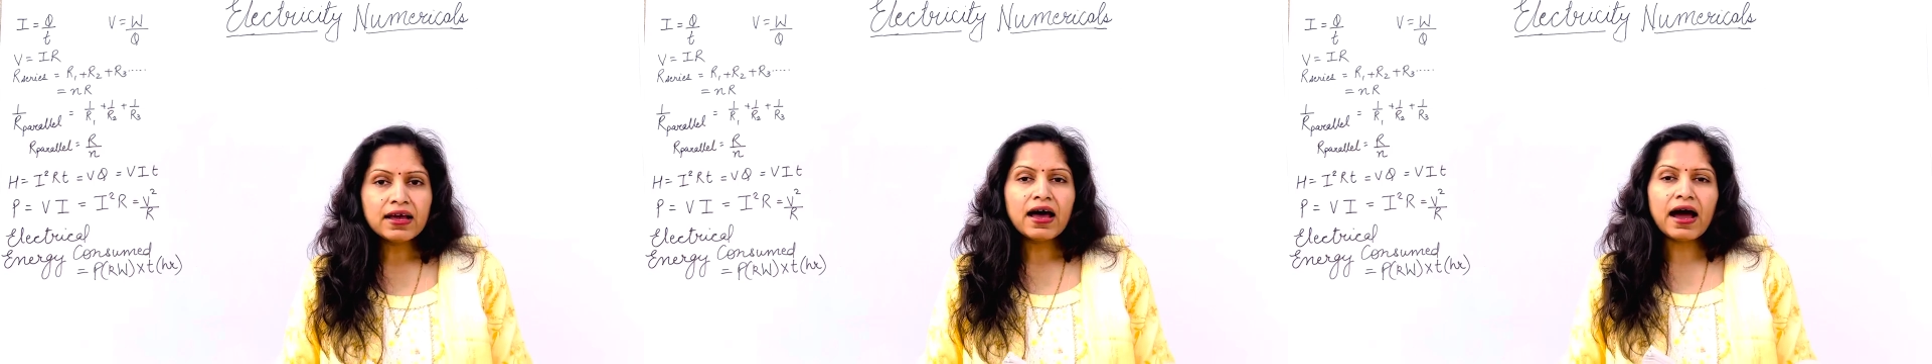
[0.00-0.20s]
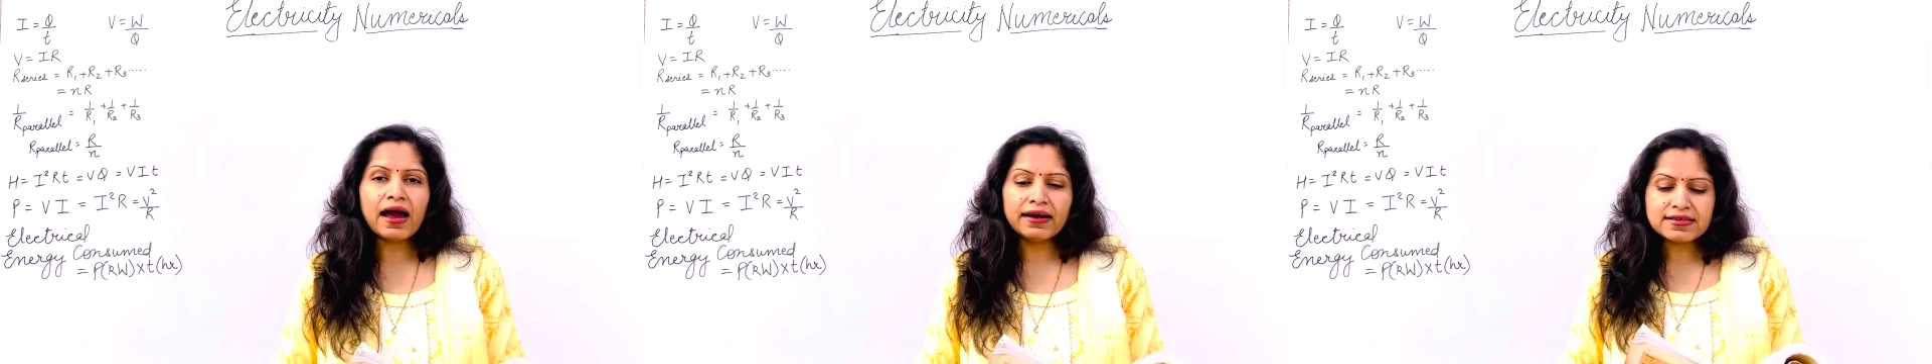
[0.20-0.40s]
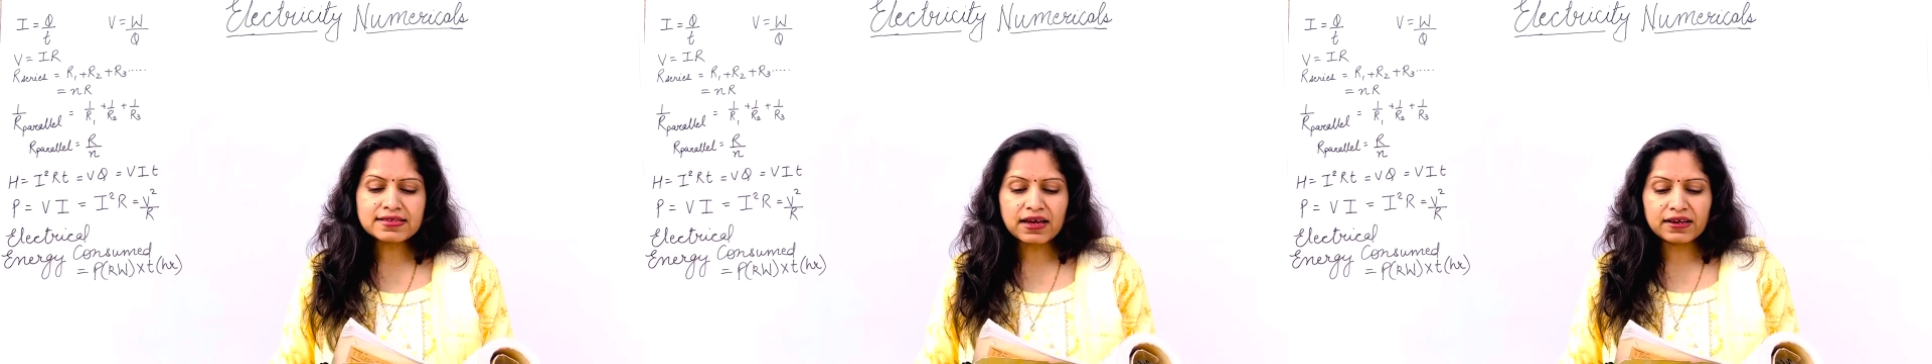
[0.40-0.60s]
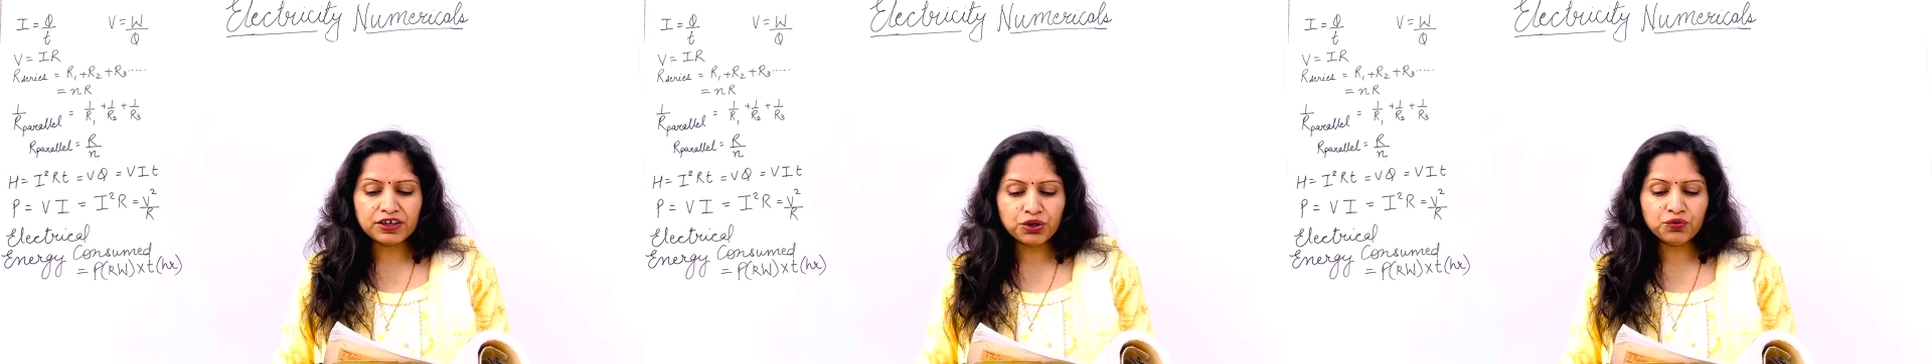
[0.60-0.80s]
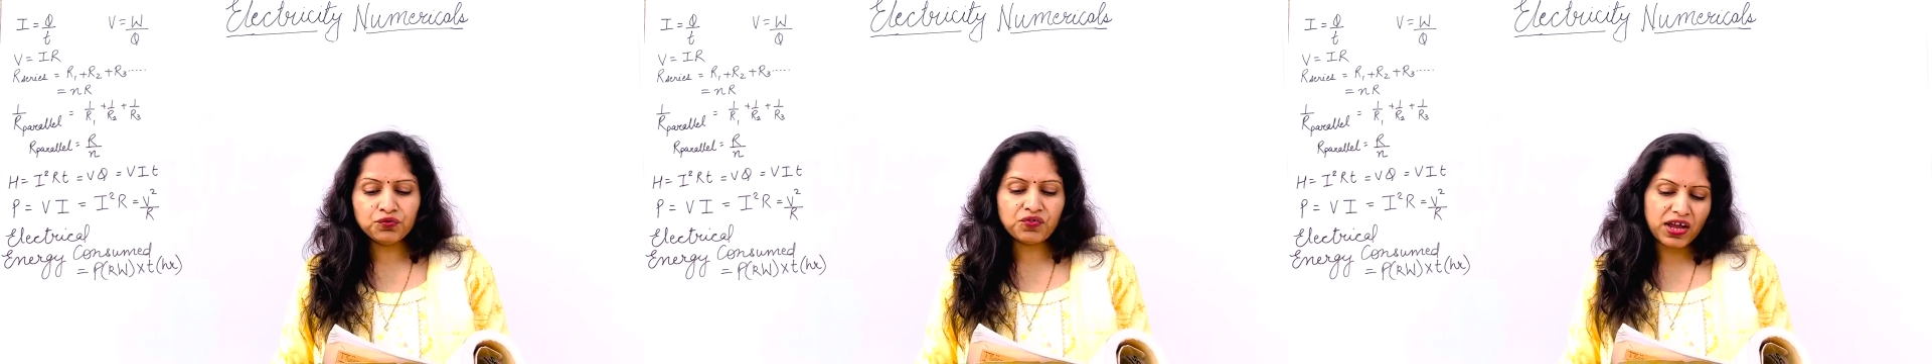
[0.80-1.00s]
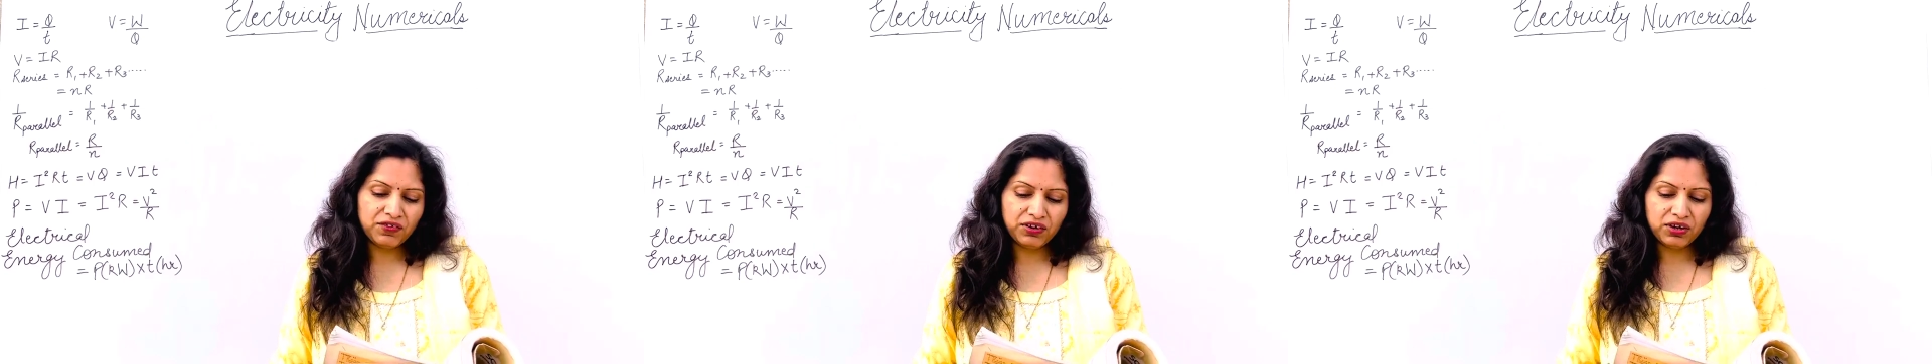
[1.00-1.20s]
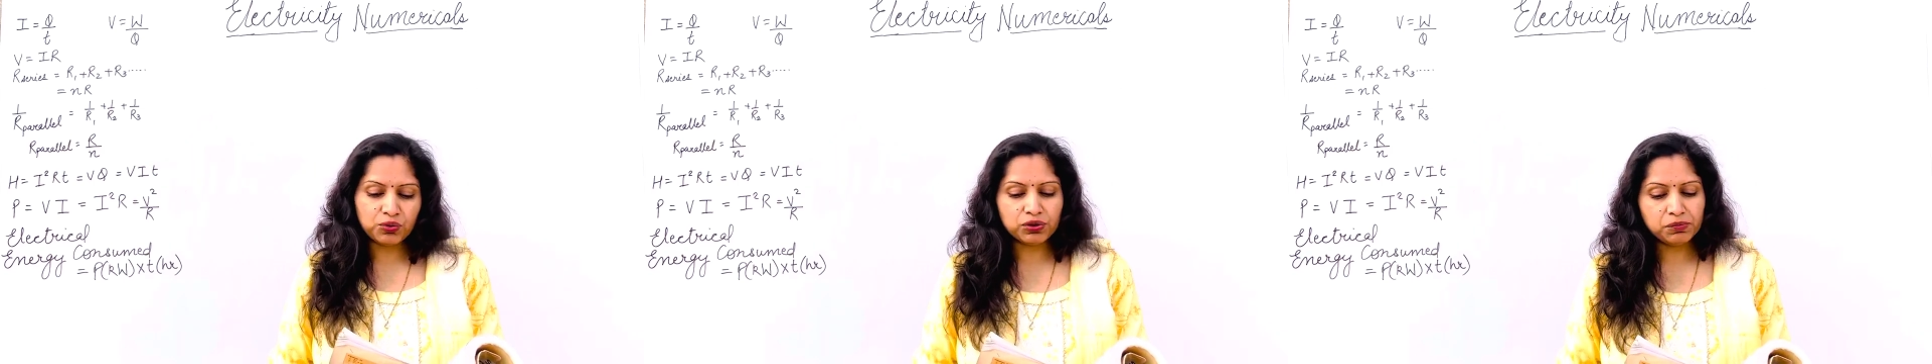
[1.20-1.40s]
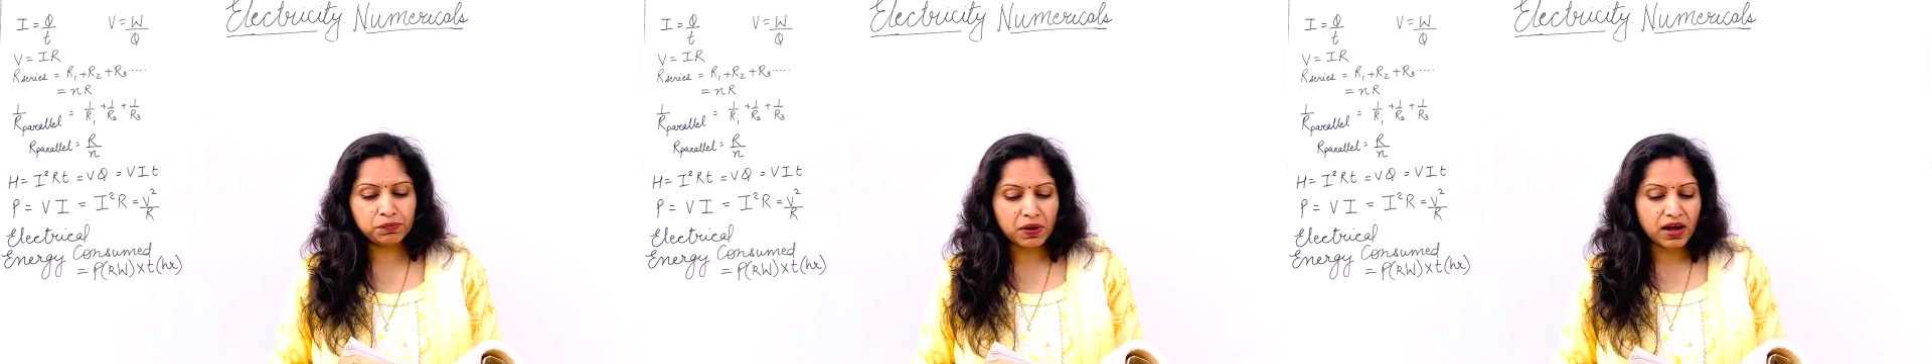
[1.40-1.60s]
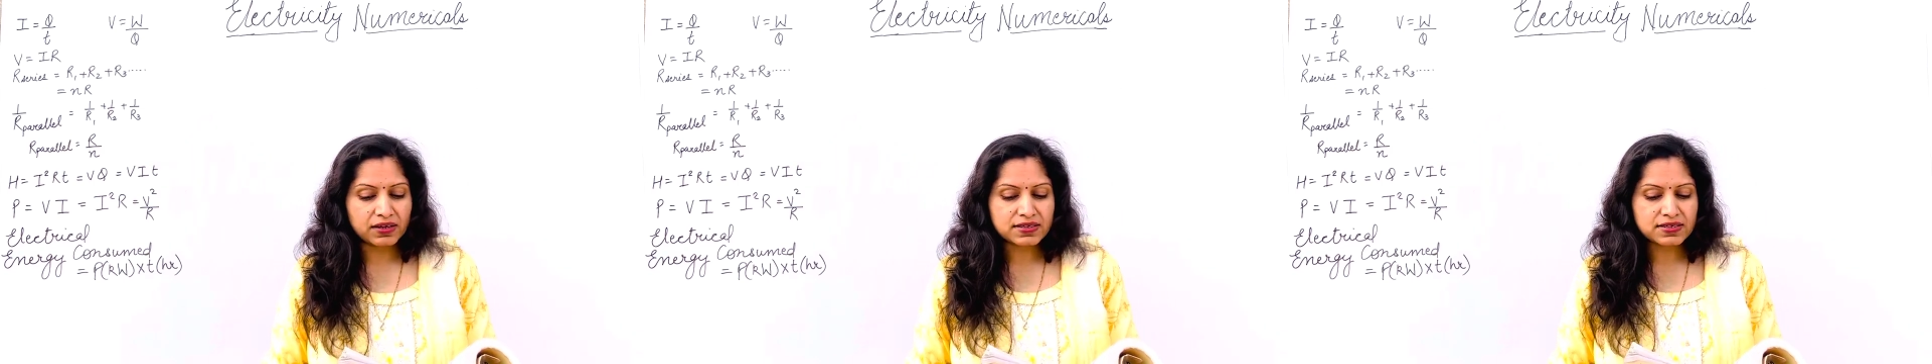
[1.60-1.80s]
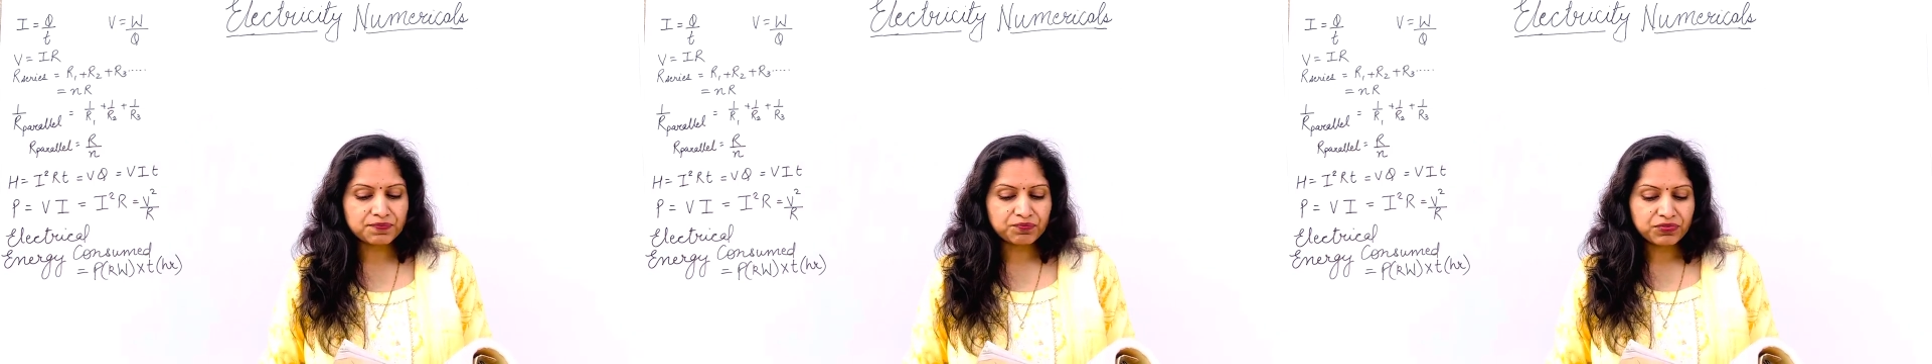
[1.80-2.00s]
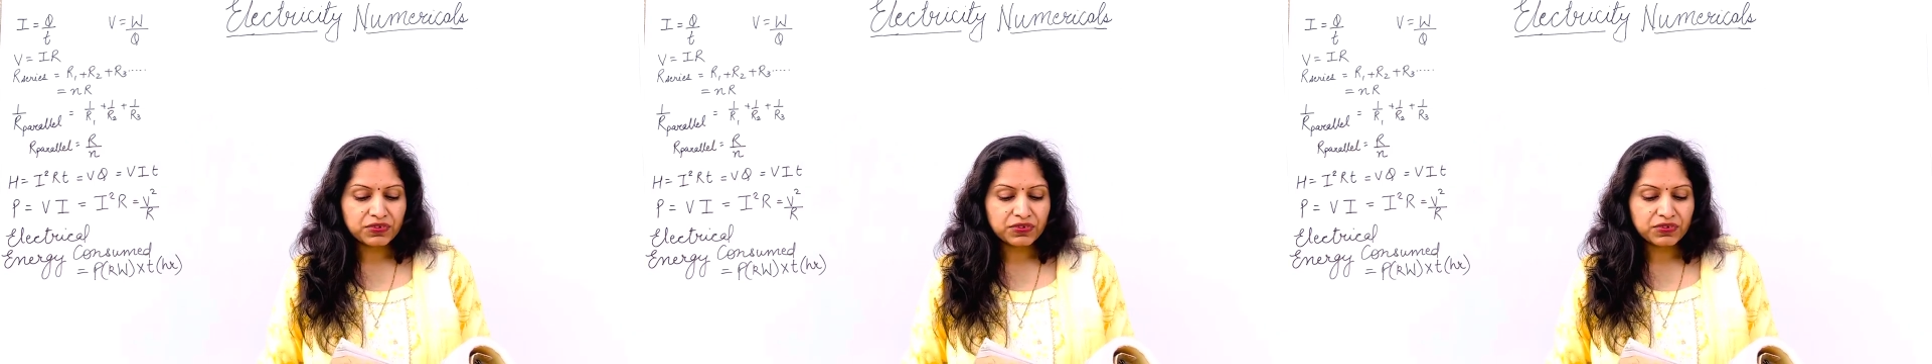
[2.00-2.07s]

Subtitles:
and it is cut into 5 equal parts.